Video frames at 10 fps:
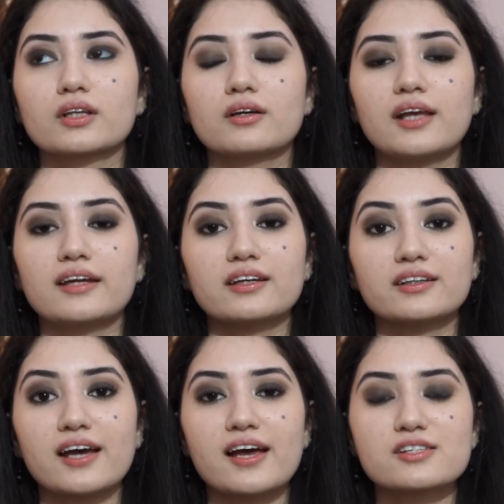like it
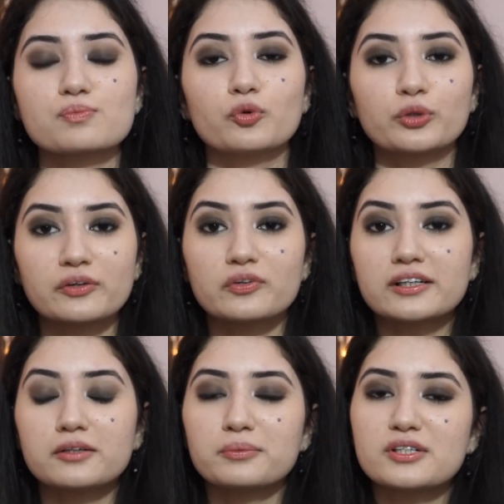has
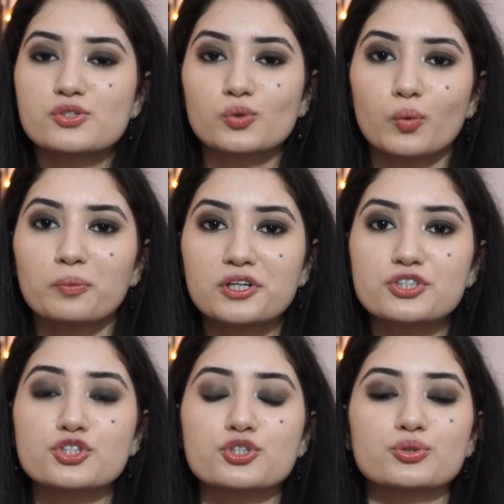motivated me so
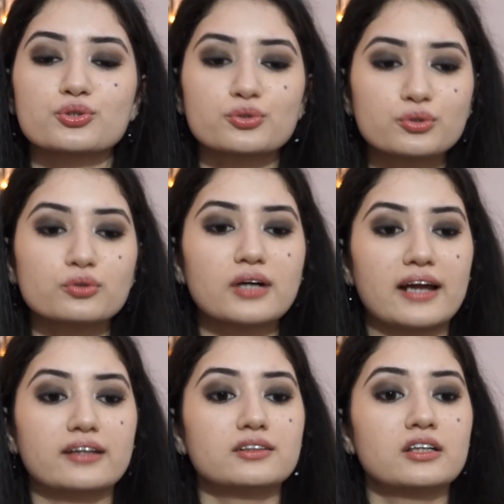much to do
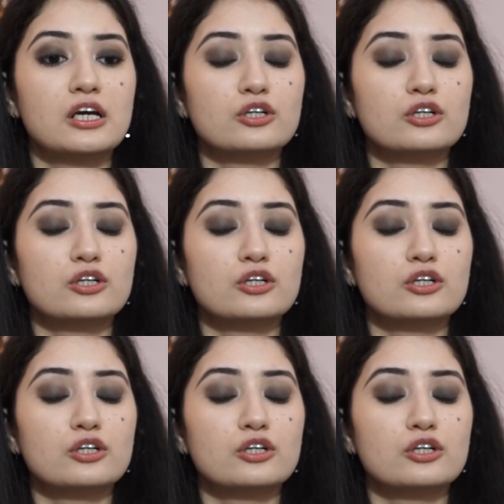and